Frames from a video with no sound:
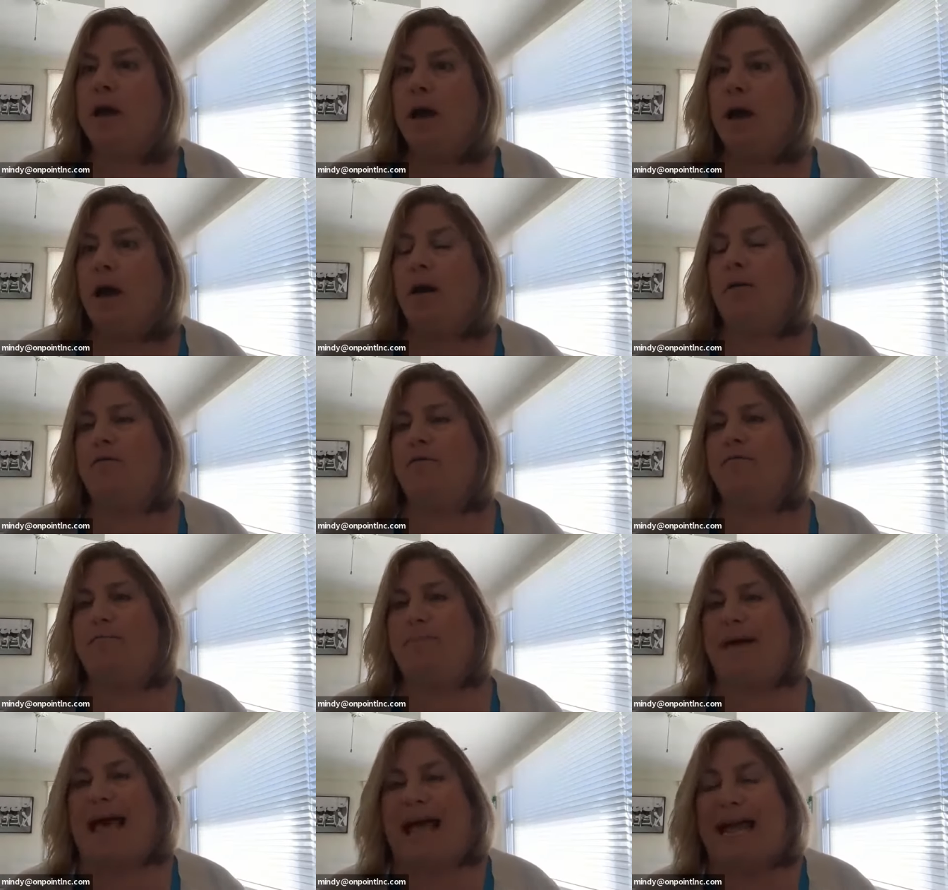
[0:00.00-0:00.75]
of
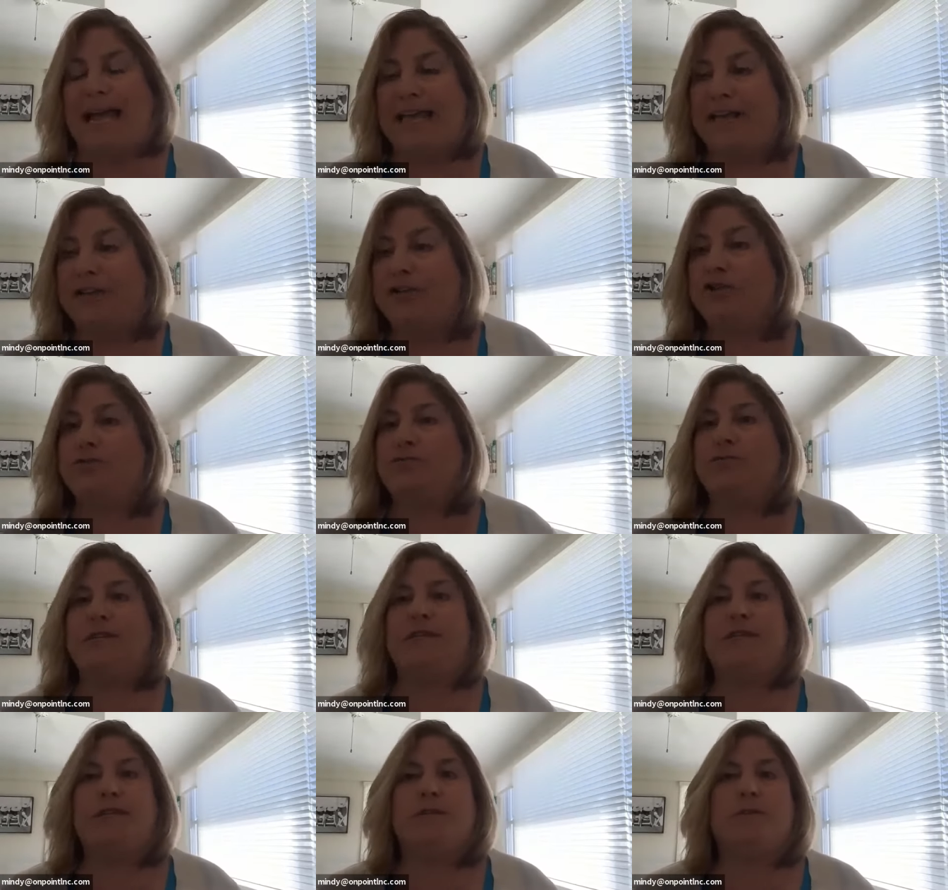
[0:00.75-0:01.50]
back
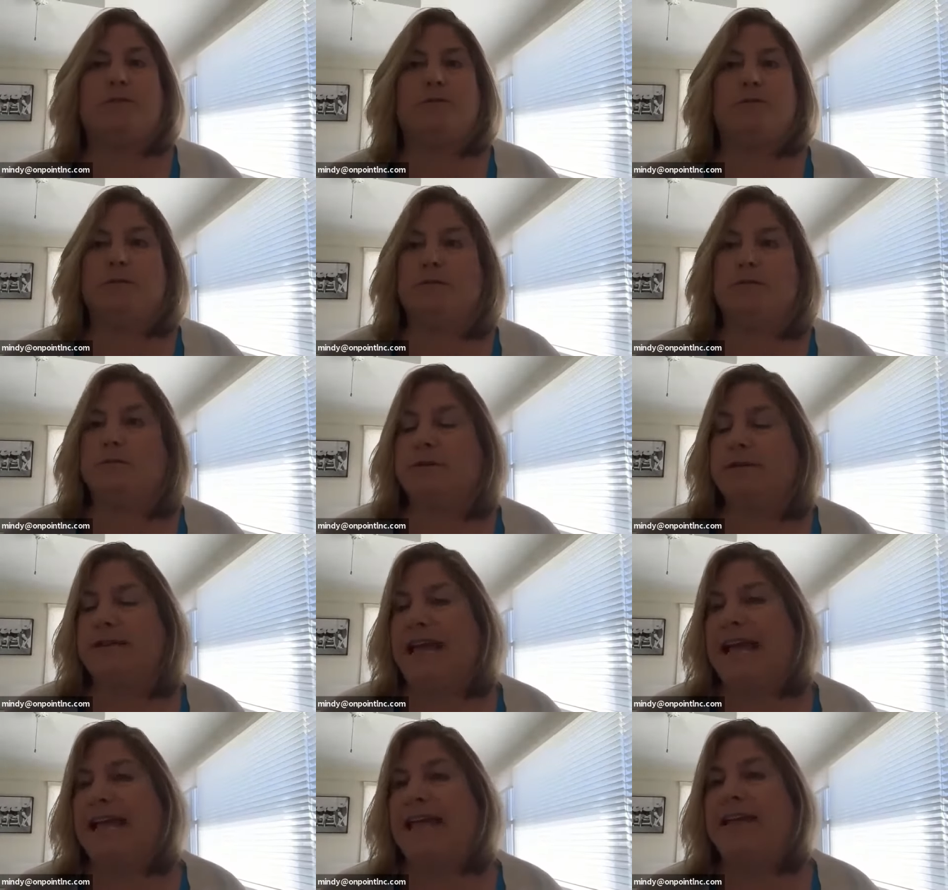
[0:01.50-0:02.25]
injuries or
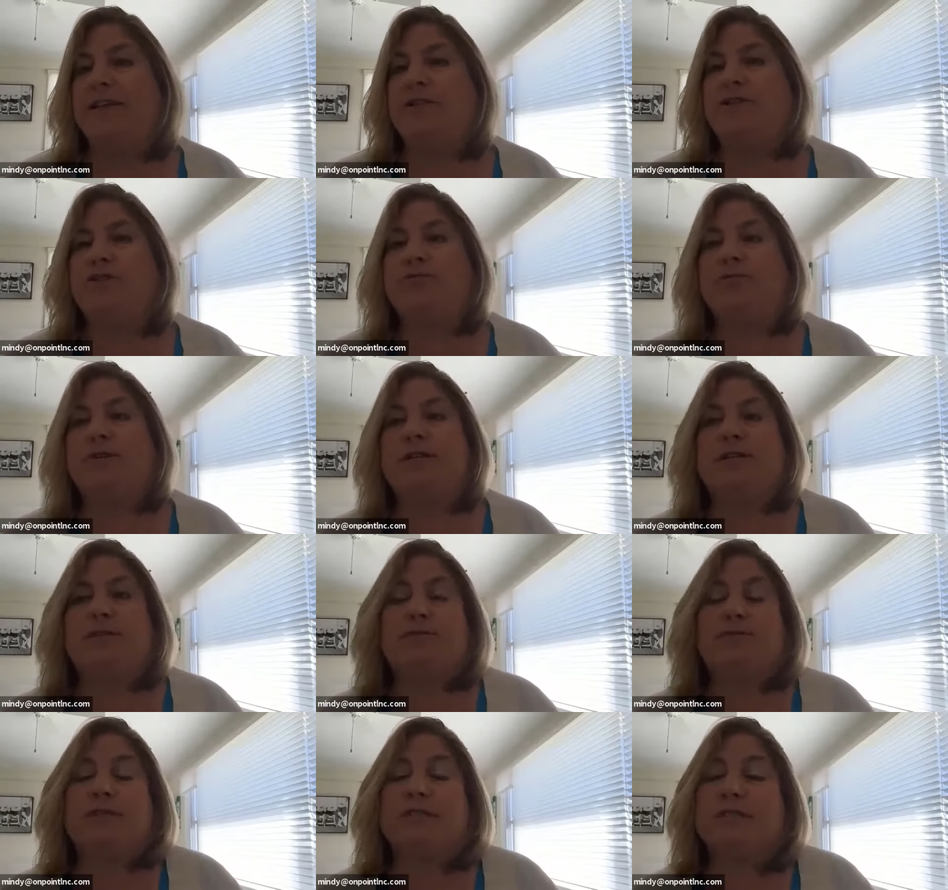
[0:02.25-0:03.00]
neck
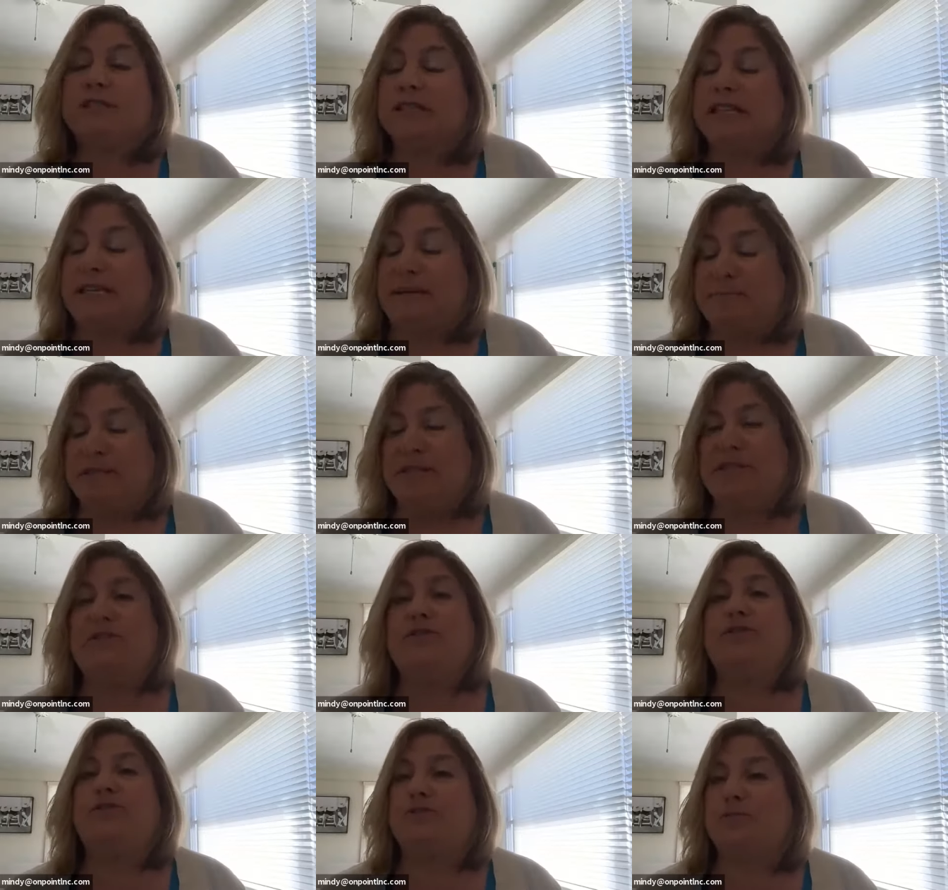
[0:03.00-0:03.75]
injuries or sleep
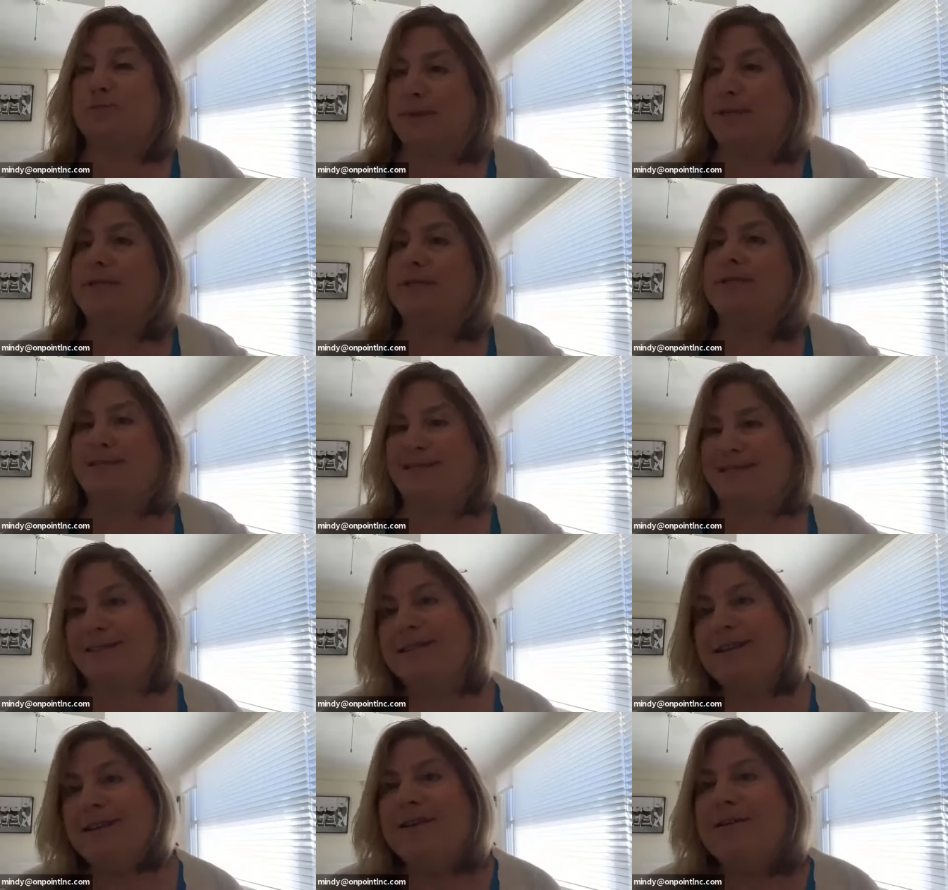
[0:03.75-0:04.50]
disturbance